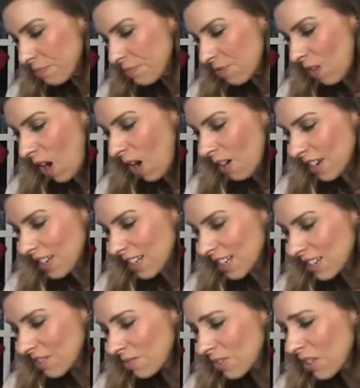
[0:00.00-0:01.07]
Right.
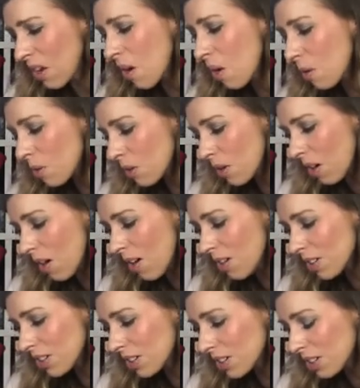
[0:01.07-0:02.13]
Oh,
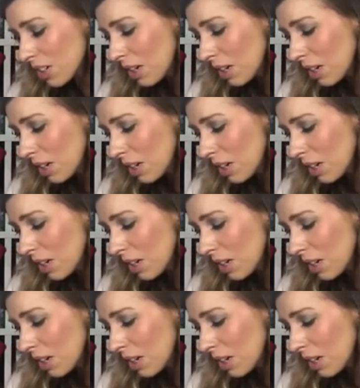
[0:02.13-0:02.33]
gosh.